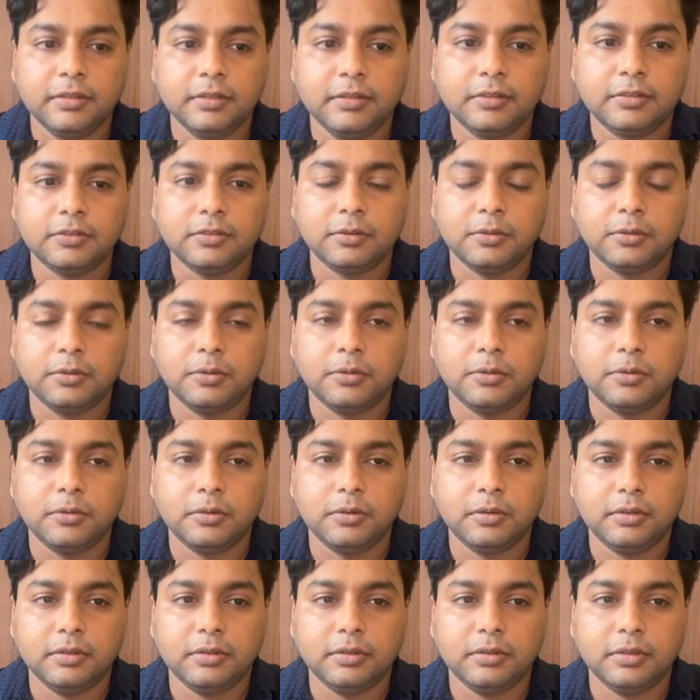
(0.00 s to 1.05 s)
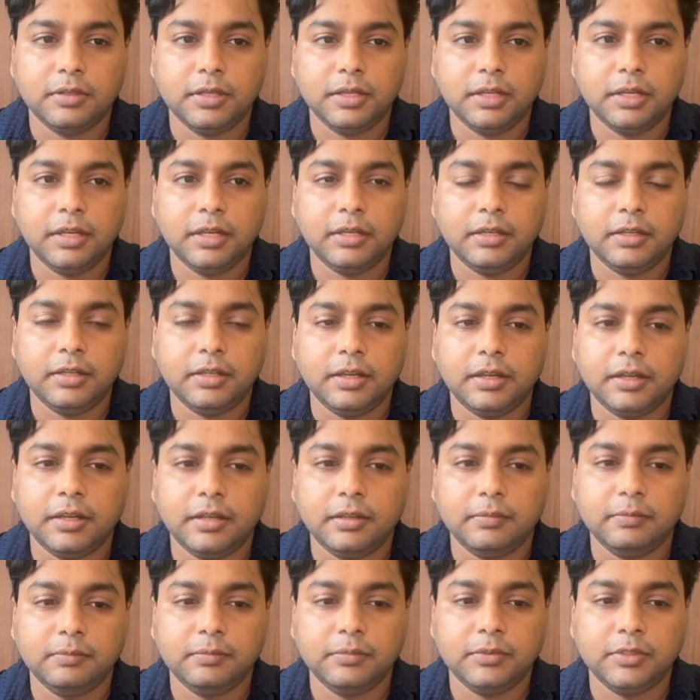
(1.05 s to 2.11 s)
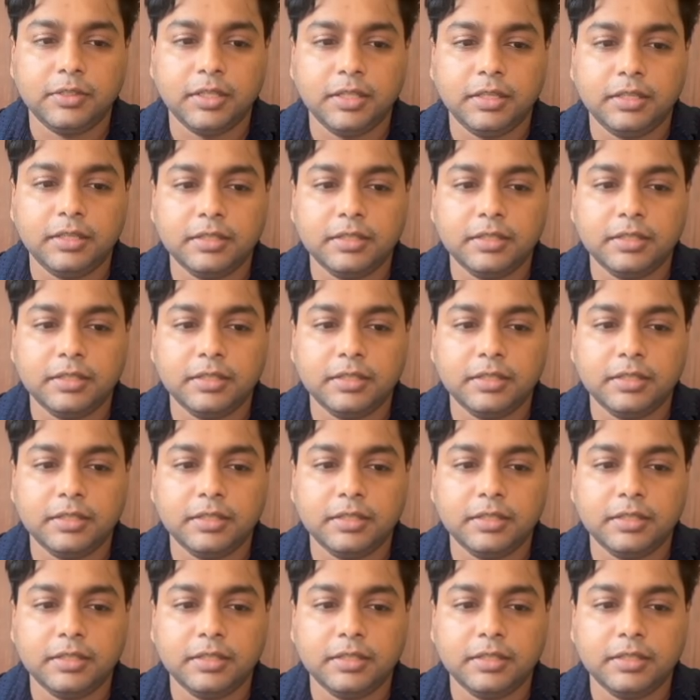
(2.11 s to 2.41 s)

So in